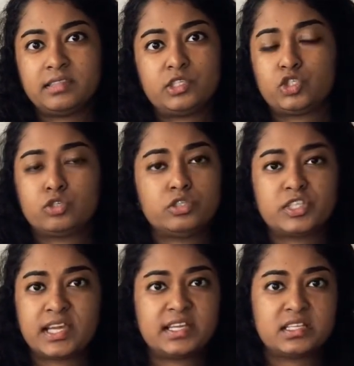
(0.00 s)
Like, they're
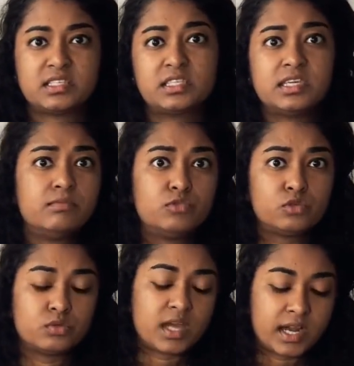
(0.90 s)
just going to kind of
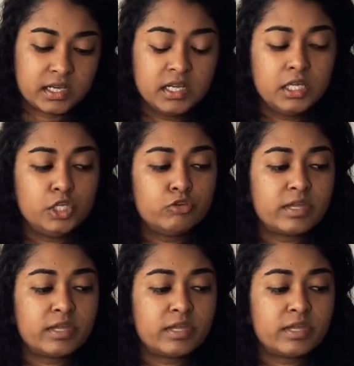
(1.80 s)
skim through that.